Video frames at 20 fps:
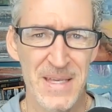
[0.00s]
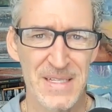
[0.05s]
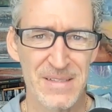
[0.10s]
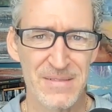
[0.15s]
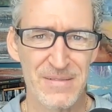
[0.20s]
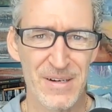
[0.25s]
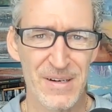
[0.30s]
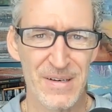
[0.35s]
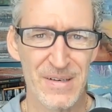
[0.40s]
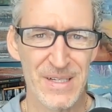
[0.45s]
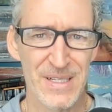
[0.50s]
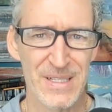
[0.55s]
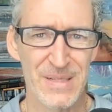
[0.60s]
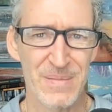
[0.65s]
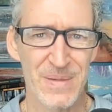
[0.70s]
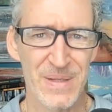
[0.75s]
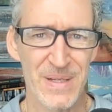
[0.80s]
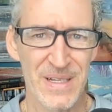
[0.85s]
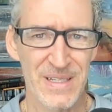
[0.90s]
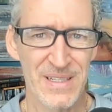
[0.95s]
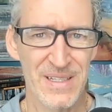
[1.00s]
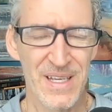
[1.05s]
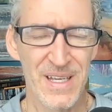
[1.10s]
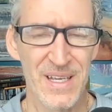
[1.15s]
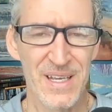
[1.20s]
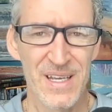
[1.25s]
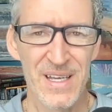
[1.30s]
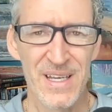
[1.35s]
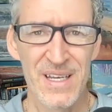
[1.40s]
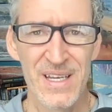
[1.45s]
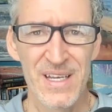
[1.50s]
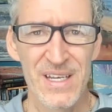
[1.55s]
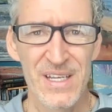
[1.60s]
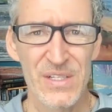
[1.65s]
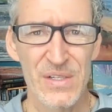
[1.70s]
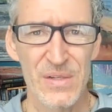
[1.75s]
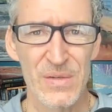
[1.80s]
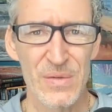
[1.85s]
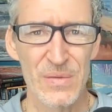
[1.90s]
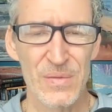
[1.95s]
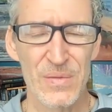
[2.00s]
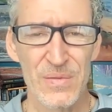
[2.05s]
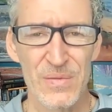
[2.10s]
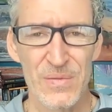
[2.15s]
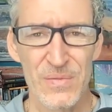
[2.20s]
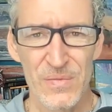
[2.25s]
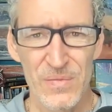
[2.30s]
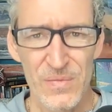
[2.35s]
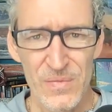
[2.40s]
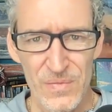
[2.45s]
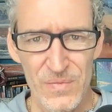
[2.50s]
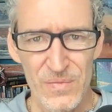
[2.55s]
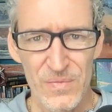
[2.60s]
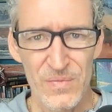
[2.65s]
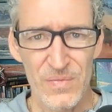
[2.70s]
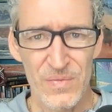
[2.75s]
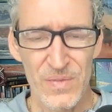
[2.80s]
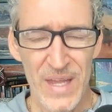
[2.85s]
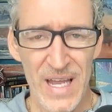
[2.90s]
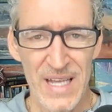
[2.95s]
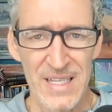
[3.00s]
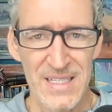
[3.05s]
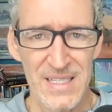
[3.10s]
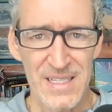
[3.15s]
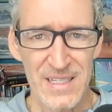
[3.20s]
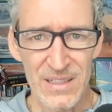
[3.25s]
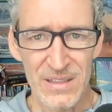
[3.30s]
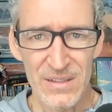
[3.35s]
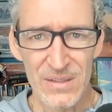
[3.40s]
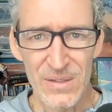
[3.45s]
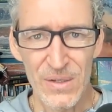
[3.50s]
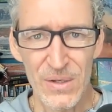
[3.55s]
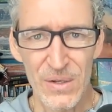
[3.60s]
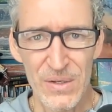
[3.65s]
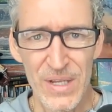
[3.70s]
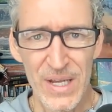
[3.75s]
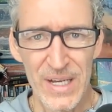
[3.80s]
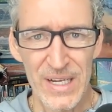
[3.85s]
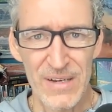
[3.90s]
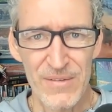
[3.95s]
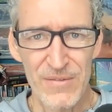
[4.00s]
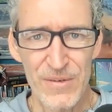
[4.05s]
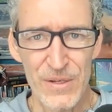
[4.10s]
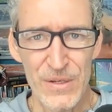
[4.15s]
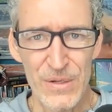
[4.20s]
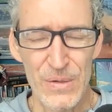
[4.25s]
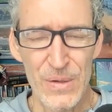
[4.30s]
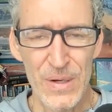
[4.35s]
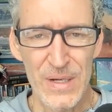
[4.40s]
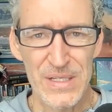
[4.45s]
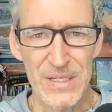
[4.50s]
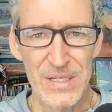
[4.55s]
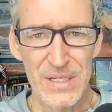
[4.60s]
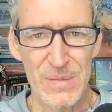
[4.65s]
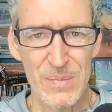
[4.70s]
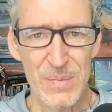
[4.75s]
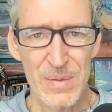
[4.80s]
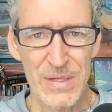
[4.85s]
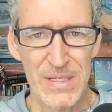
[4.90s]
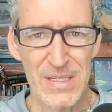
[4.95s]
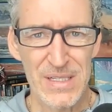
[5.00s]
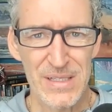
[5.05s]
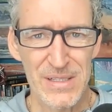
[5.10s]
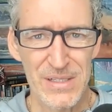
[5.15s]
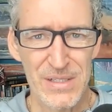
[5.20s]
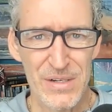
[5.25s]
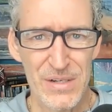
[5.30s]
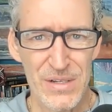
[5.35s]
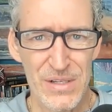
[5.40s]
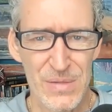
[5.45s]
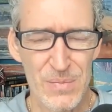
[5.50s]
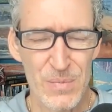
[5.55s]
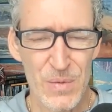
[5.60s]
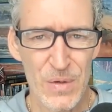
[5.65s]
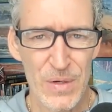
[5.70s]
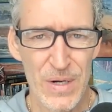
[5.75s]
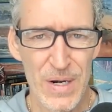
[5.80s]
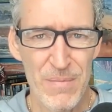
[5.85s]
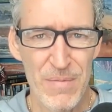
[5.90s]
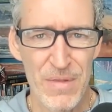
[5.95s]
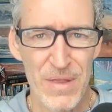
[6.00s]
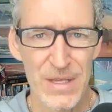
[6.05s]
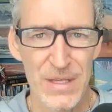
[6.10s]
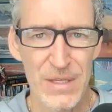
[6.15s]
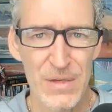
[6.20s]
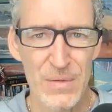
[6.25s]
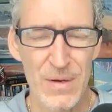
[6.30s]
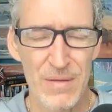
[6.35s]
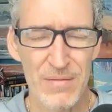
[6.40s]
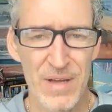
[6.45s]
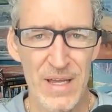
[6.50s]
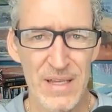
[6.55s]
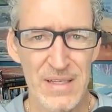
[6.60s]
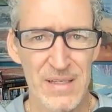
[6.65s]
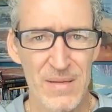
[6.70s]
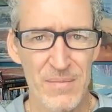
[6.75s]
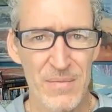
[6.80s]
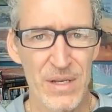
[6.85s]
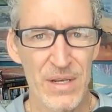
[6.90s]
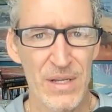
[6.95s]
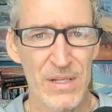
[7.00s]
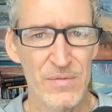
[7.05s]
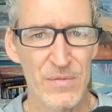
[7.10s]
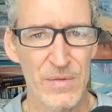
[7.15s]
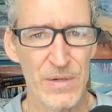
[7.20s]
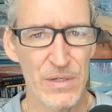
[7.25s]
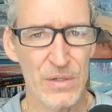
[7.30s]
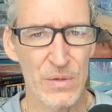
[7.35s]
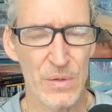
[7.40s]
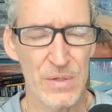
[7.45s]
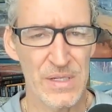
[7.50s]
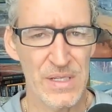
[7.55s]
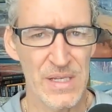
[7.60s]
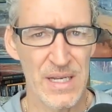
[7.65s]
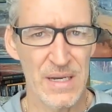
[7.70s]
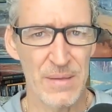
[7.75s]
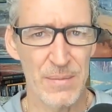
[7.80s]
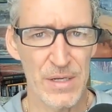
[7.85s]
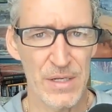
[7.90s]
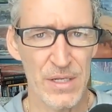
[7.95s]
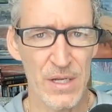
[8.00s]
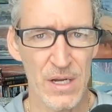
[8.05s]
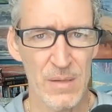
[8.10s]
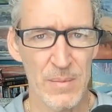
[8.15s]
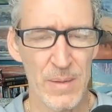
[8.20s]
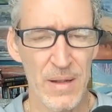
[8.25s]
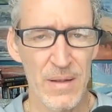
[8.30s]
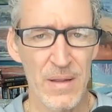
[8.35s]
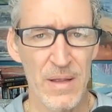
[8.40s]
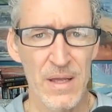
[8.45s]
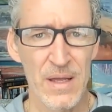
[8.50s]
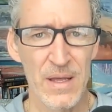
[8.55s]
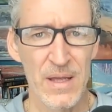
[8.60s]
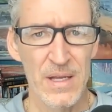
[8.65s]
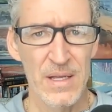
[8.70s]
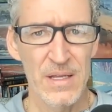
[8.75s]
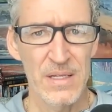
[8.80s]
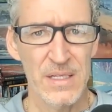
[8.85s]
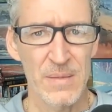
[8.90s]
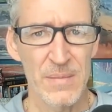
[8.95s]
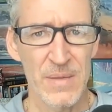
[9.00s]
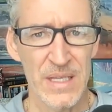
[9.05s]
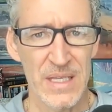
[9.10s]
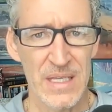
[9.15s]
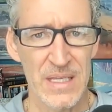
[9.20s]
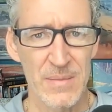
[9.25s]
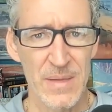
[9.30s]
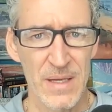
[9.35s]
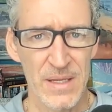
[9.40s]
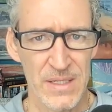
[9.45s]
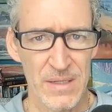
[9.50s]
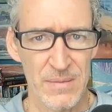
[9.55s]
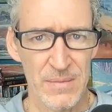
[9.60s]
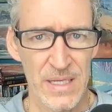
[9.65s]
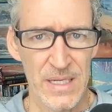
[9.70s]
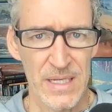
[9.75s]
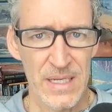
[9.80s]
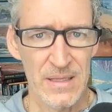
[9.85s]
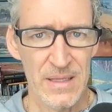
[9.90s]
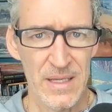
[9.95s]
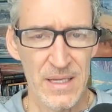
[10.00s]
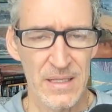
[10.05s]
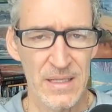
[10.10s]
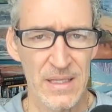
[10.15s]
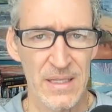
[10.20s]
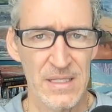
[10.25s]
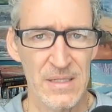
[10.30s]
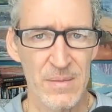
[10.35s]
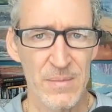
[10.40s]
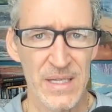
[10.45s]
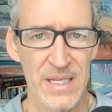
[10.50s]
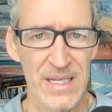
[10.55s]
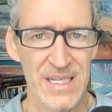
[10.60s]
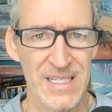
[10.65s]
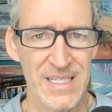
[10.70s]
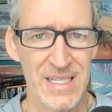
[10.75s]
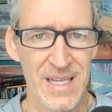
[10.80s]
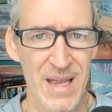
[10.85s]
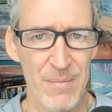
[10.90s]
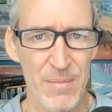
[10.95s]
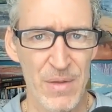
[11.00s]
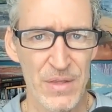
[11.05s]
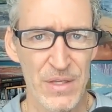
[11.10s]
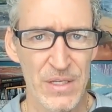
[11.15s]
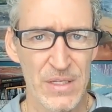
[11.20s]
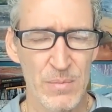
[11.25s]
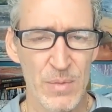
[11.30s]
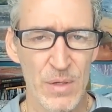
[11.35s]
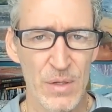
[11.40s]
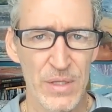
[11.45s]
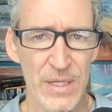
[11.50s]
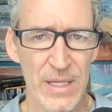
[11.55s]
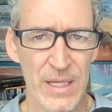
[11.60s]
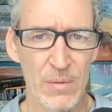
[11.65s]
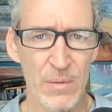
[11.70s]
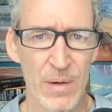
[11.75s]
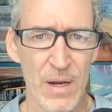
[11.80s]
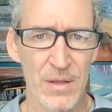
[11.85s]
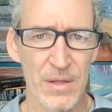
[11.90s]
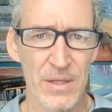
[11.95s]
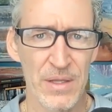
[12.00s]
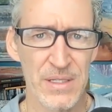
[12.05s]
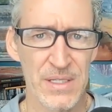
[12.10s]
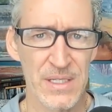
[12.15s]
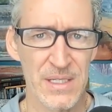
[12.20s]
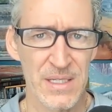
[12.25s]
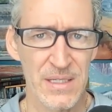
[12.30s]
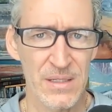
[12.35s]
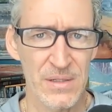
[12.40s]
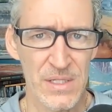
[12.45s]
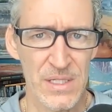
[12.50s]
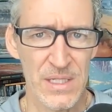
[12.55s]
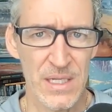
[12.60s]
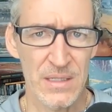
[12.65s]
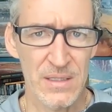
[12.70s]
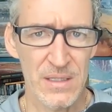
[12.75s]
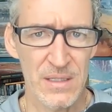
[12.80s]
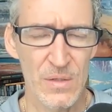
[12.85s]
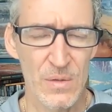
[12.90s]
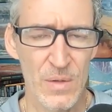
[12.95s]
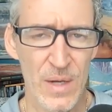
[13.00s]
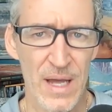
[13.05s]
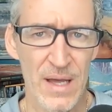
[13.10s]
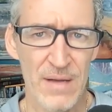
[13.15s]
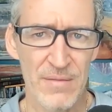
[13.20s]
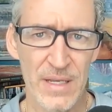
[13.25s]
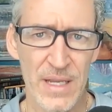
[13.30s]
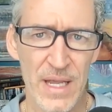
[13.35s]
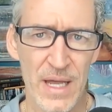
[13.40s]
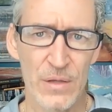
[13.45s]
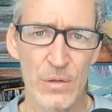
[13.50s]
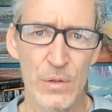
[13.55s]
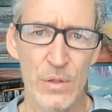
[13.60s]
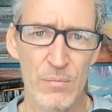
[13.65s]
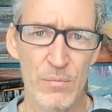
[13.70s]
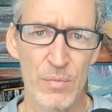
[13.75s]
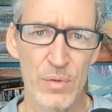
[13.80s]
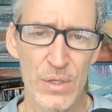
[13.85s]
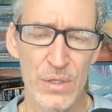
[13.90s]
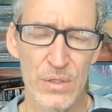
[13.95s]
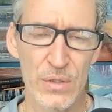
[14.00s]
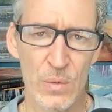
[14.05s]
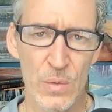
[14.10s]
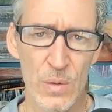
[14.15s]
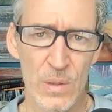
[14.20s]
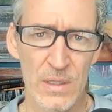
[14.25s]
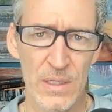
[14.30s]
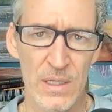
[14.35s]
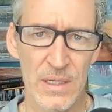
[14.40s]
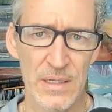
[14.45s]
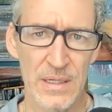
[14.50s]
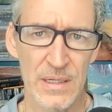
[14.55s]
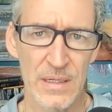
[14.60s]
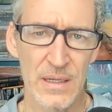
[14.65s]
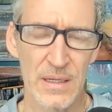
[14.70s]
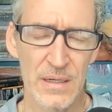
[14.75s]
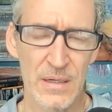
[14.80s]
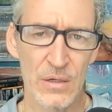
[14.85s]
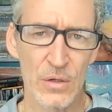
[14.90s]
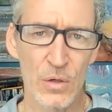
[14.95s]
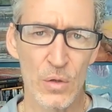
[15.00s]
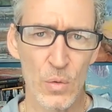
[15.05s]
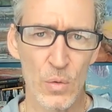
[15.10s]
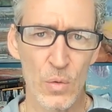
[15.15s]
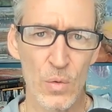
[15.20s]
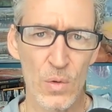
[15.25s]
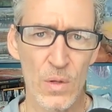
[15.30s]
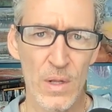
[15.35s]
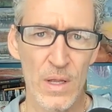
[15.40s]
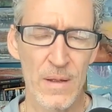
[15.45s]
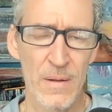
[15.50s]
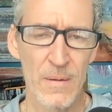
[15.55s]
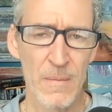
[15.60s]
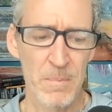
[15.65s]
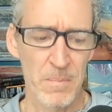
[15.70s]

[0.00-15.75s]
as I've already explained. So that's a little nugget for you as an experienced listener to this program. Thank you. I've got something else for you towards the end. I'm going to talk about some of the emails I'm getting lately, some of the excitement that's building around the skill set that you have and how you can put it to work in a, in a cool